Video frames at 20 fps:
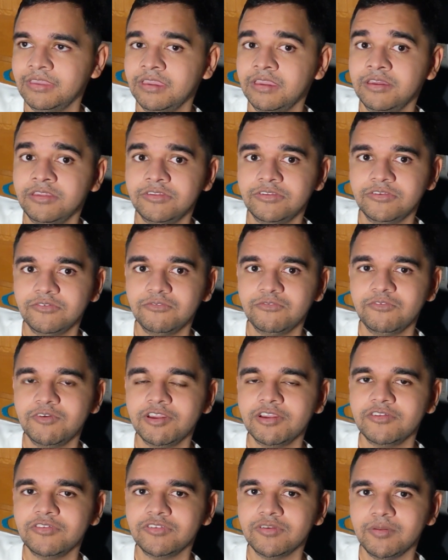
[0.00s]
To
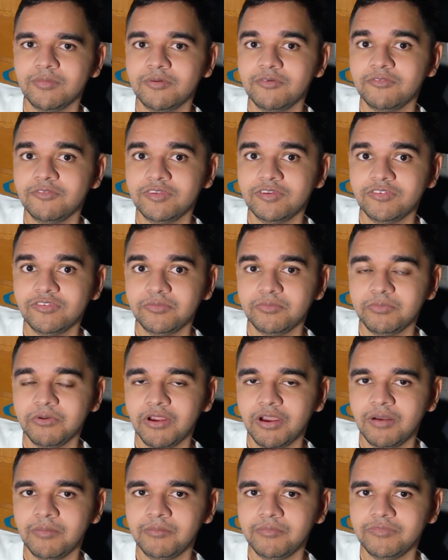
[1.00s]
fix some of these
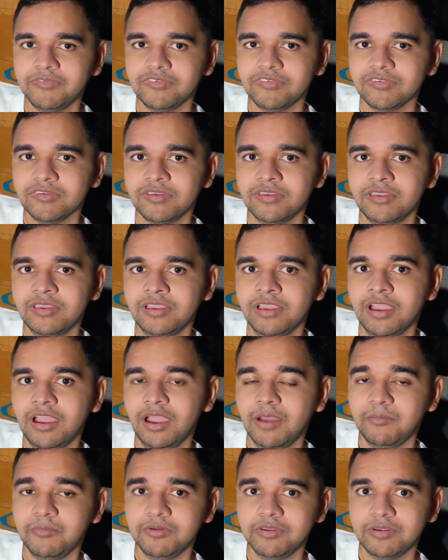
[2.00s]
problems,
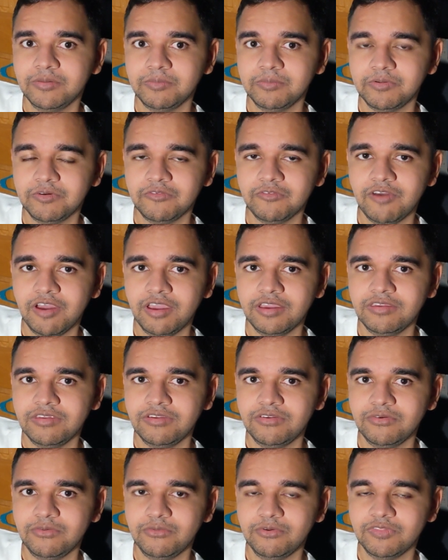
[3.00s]
I'm going to provide
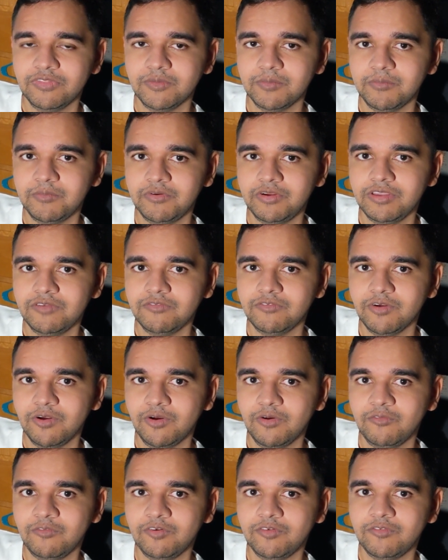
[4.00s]
you with a brief
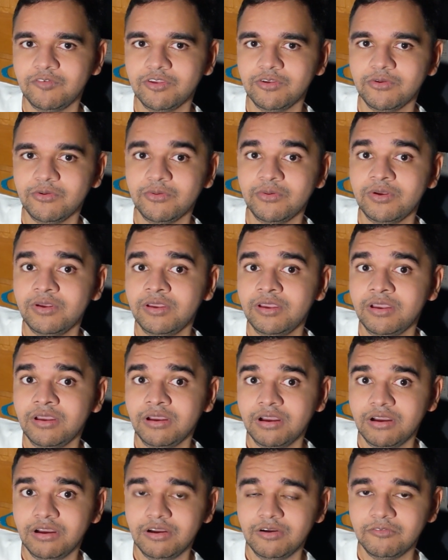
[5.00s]
overview
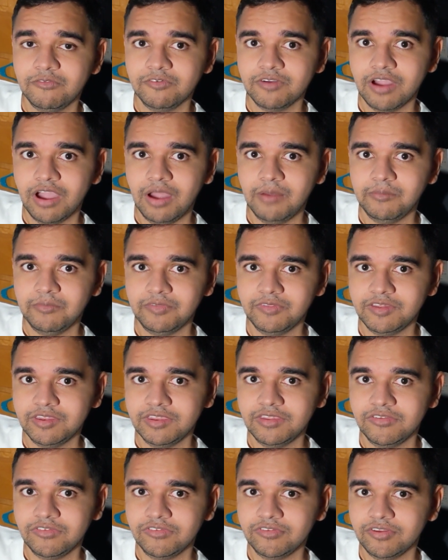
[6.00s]
of commonly
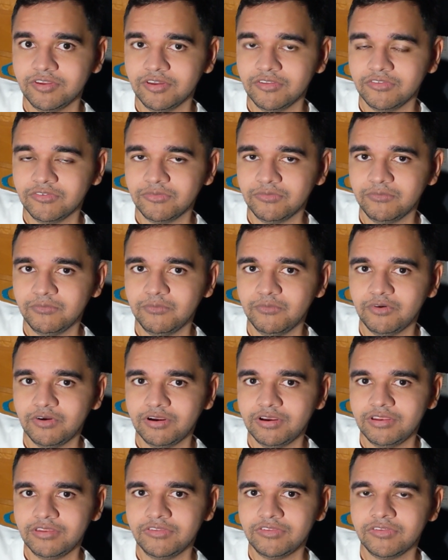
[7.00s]
discussed
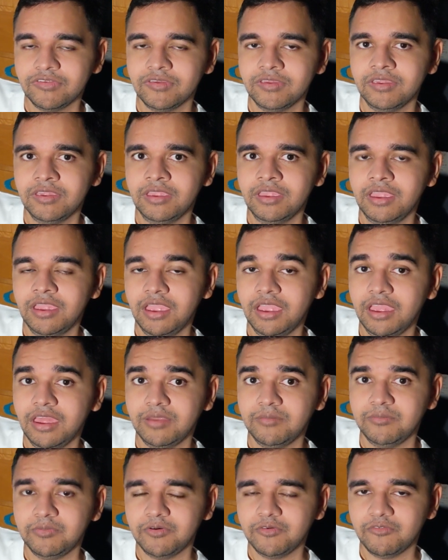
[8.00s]
words
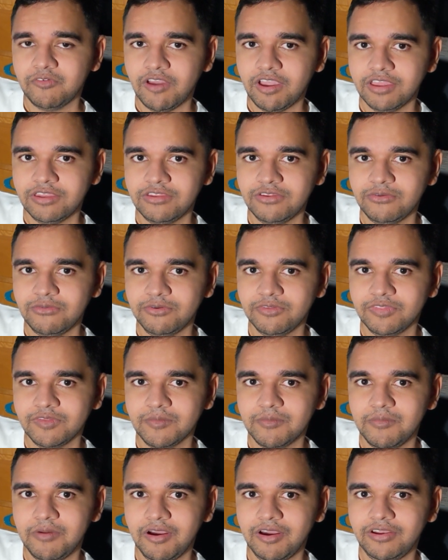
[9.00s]
and provide you with a
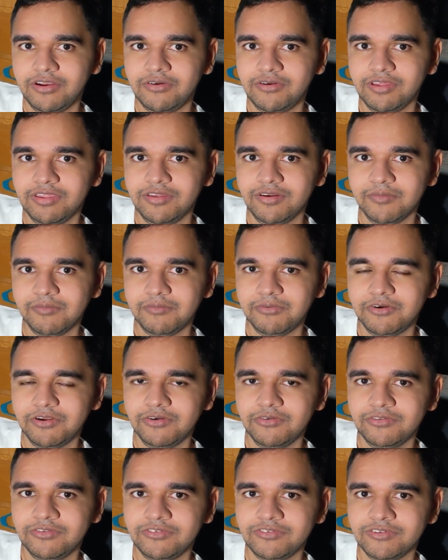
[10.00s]
moderate
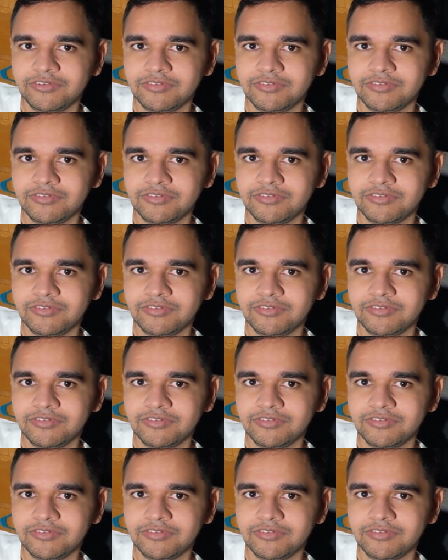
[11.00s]
approach.